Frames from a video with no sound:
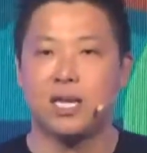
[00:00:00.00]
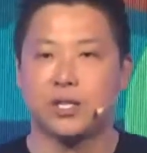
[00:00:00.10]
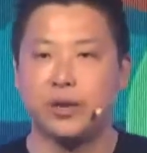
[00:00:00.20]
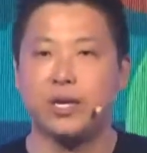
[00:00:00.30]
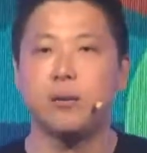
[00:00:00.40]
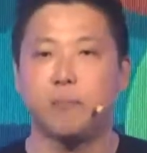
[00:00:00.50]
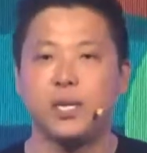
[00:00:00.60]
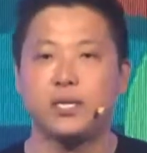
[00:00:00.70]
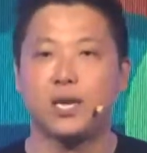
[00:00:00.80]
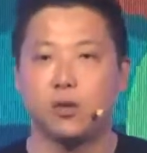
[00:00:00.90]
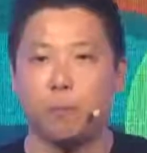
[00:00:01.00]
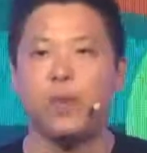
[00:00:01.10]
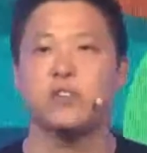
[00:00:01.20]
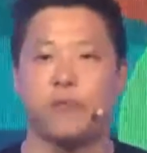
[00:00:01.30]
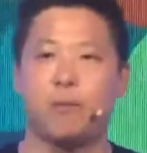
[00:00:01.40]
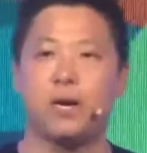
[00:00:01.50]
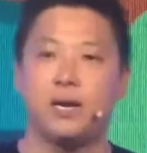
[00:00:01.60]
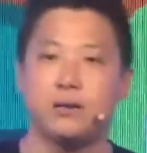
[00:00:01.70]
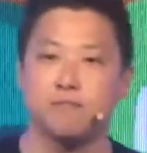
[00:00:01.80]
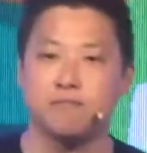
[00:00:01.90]
let's create a pitch deck to pitch for
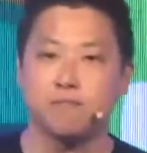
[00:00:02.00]
money,